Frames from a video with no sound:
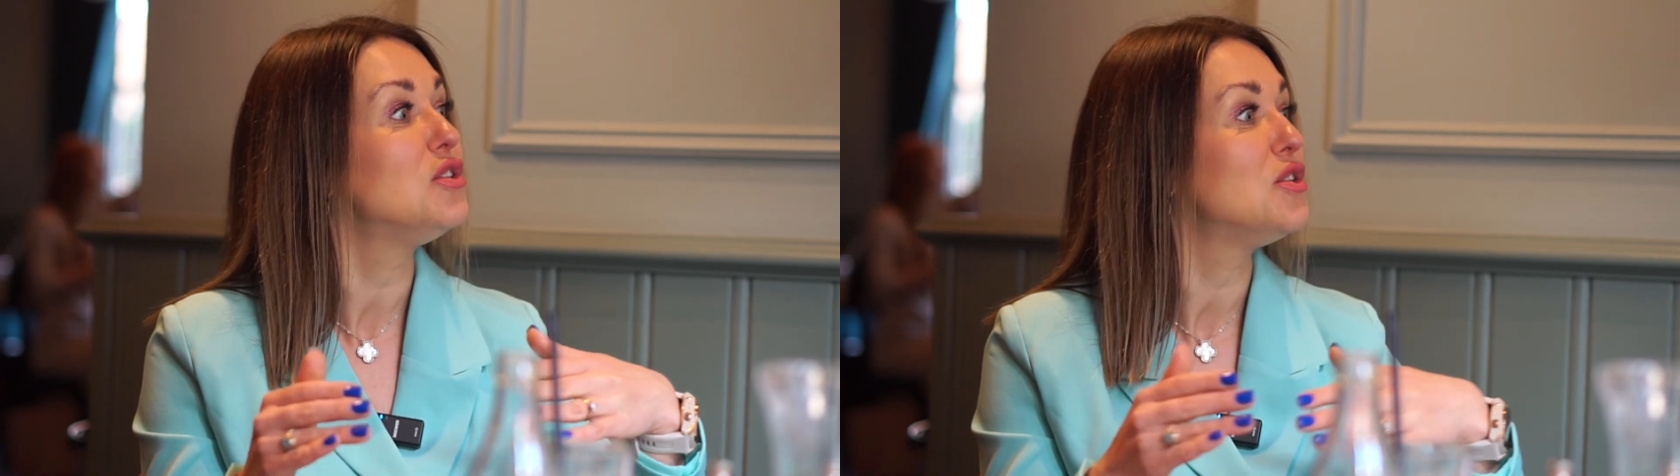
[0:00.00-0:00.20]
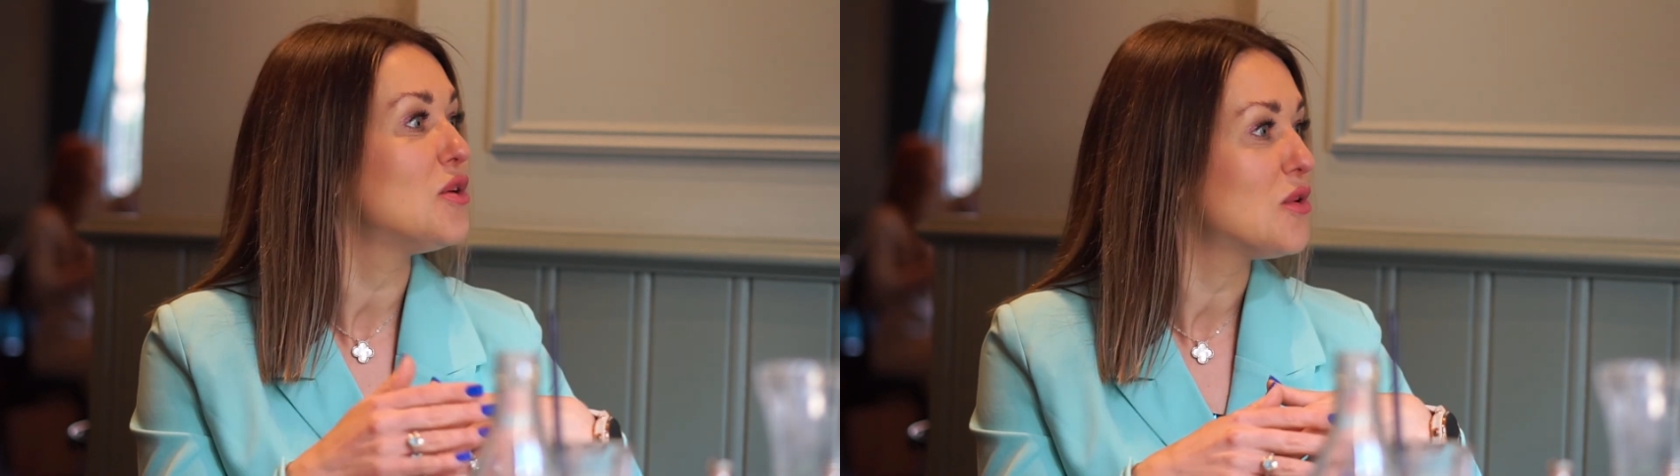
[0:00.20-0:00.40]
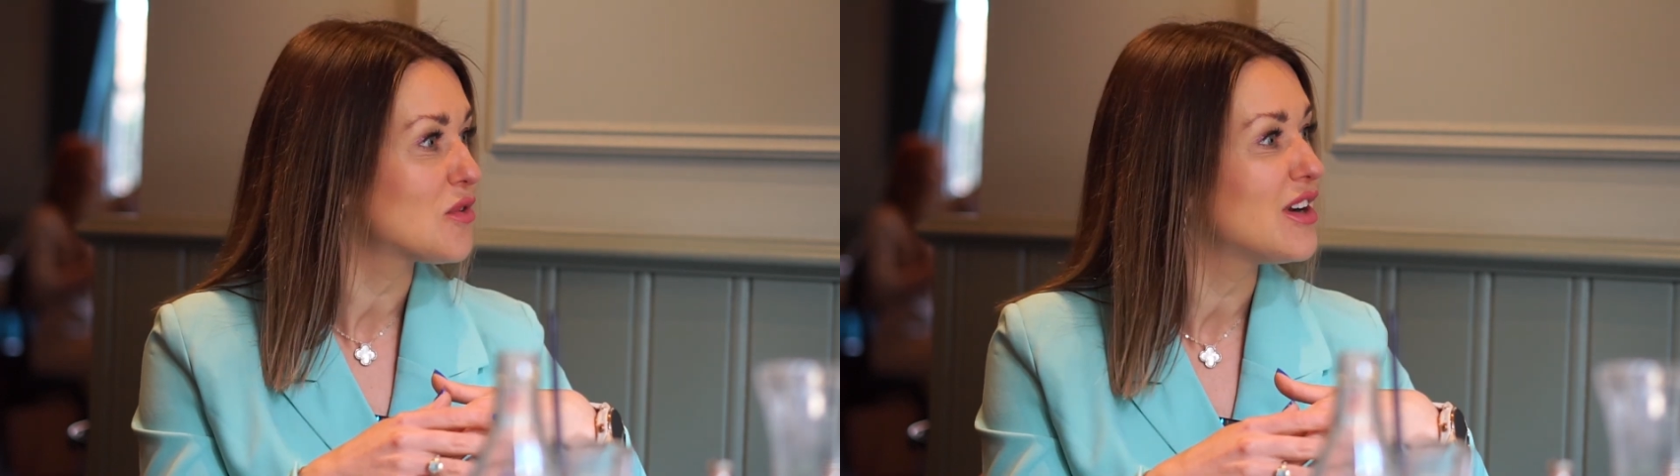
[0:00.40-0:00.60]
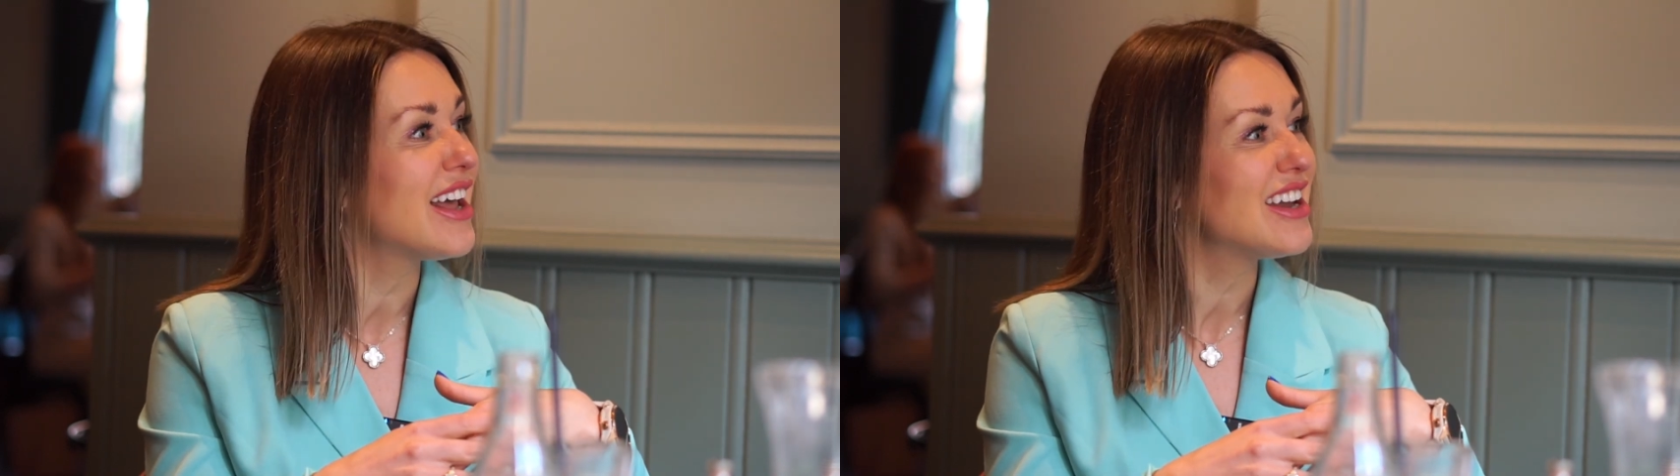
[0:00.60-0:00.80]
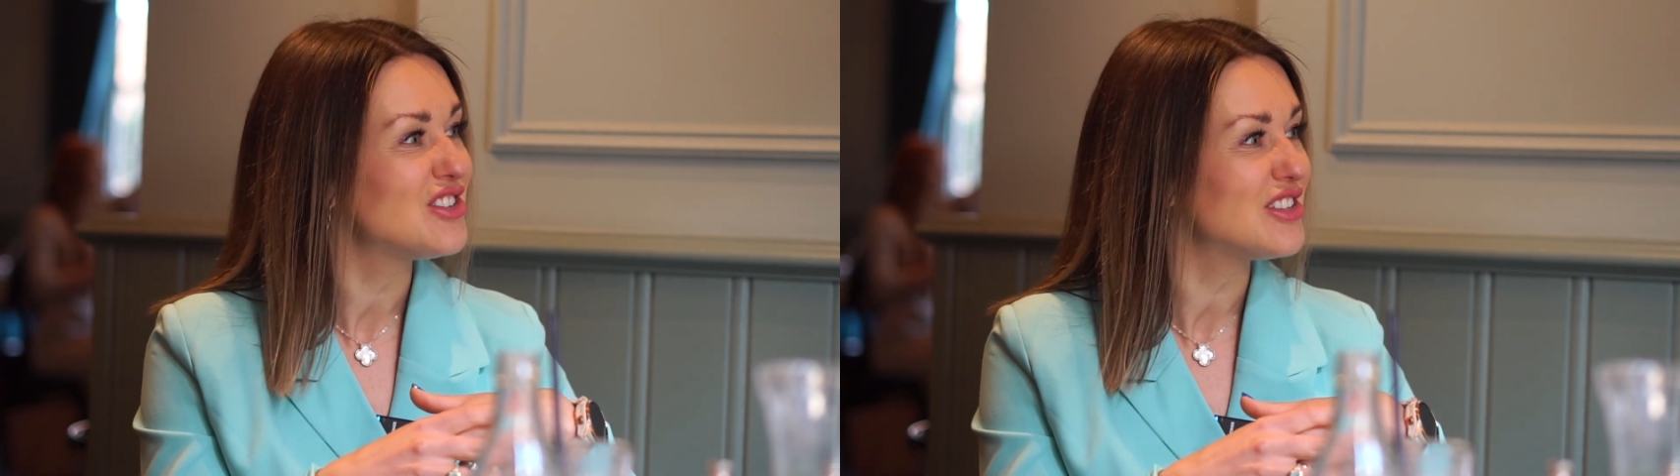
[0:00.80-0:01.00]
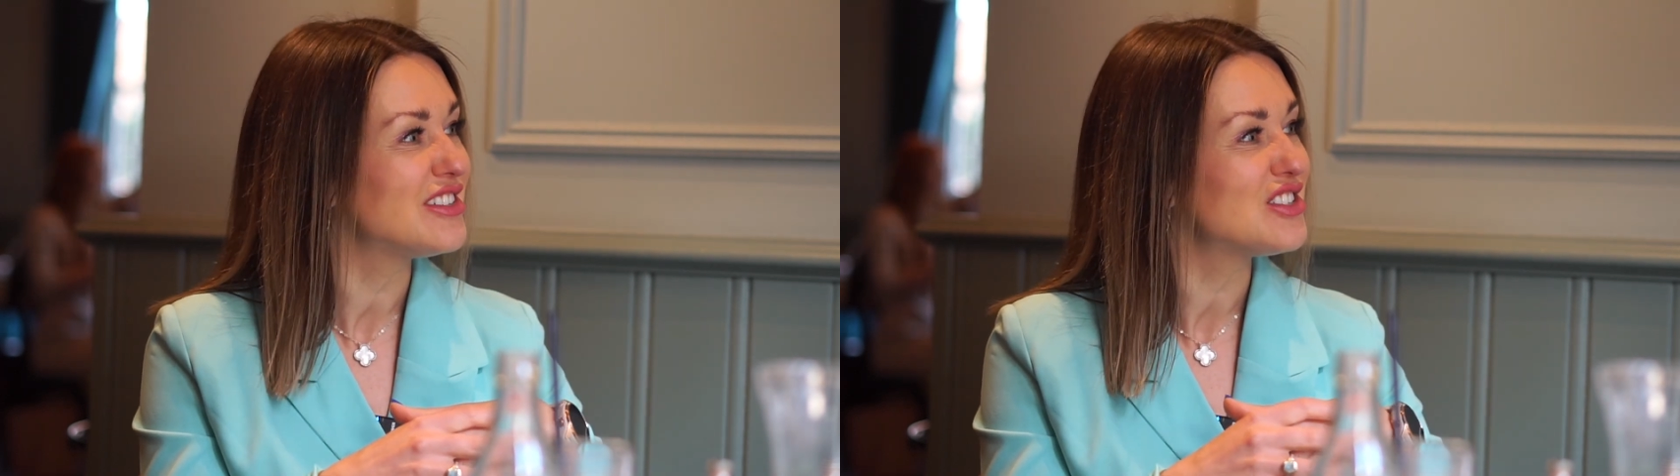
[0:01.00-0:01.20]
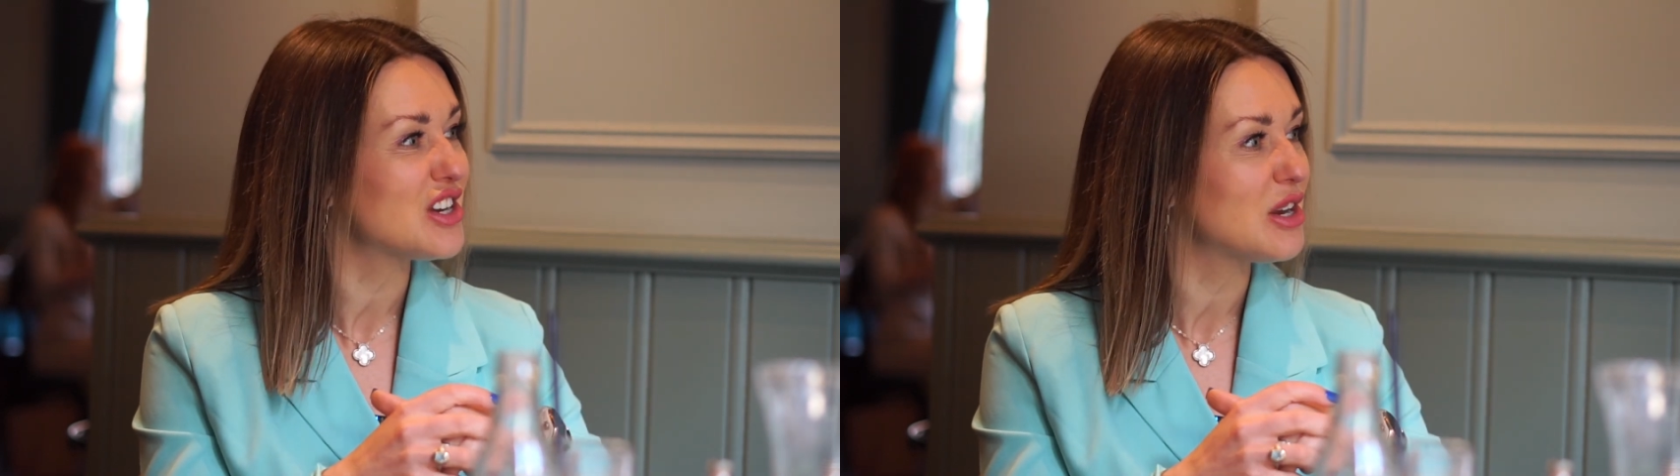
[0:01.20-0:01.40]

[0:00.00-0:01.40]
your relationship.